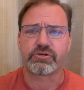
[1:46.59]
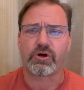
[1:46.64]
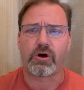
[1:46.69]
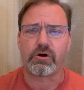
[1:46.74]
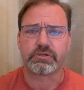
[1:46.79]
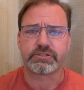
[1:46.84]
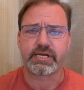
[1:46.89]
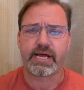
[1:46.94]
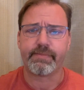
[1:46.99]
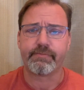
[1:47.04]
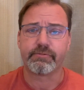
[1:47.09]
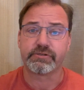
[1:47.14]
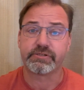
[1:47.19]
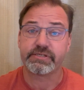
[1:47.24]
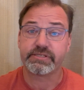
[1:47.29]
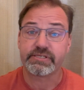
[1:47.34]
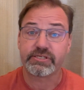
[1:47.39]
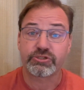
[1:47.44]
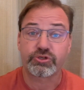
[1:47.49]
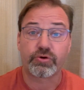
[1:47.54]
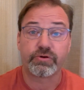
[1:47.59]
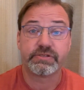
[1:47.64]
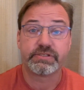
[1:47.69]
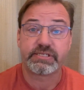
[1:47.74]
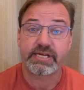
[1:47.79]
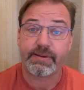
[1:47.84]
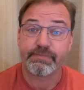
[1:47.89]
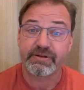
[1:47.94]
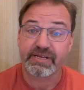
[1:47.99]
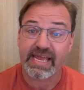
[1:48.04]
Alzheimer's disease, certain
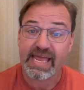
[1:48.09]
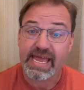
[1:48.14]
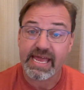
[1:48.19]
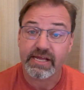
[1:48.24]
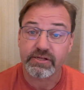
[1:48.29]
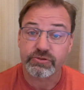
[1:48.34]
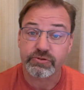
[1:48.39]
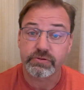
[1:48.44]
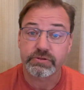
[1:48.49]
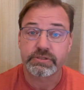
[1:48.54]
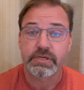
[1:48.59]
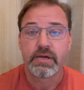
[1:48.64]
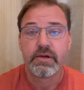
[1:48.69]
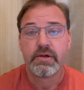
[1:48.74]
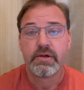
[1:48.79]
type of cancers